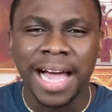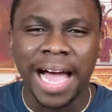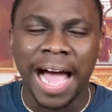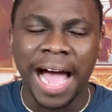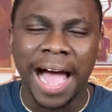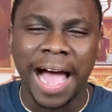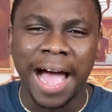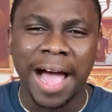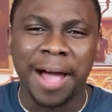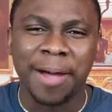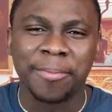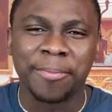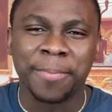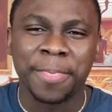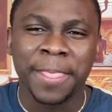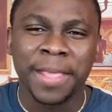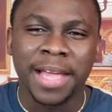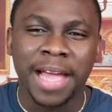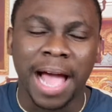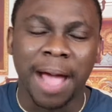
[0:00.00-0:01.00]

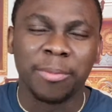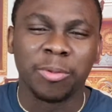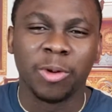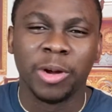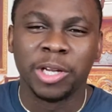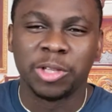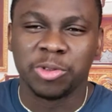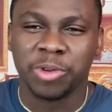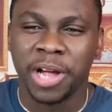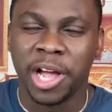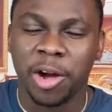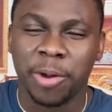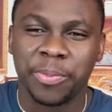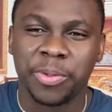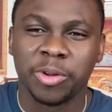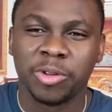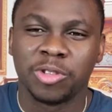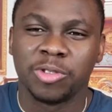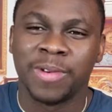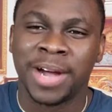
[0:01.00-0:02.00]
I'm going to
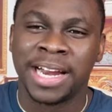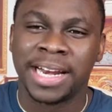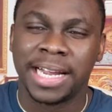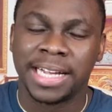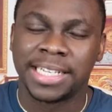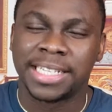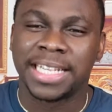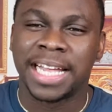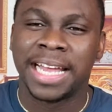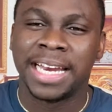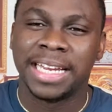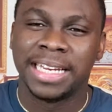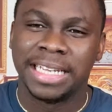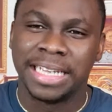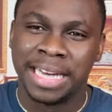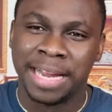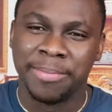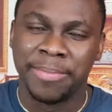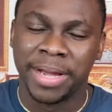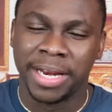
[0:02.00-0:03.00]
help you to understand it
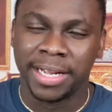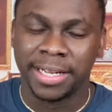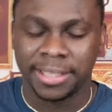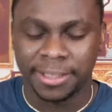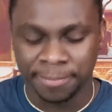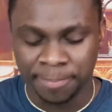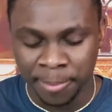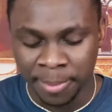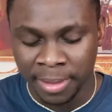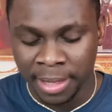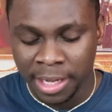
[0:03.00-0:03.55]
in a minute.